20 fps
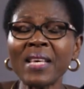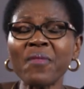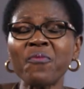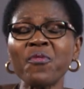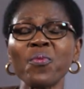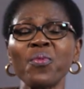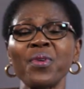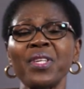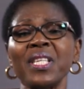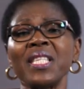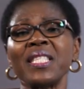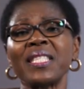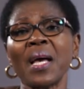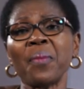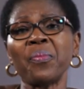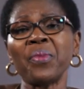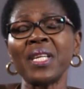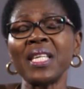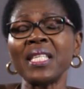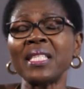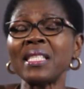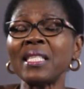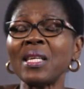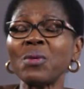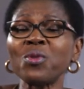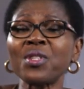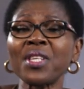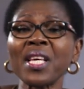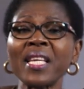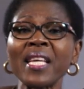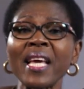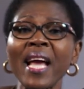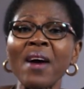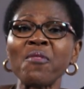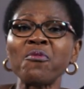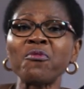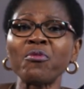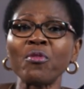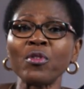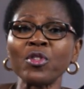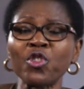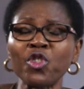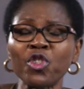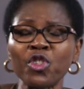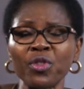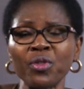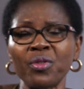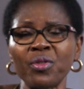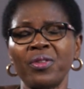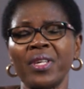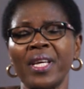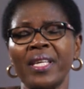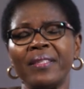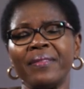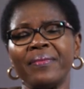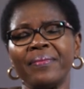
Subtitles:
living with disability. They will say they have 4 children.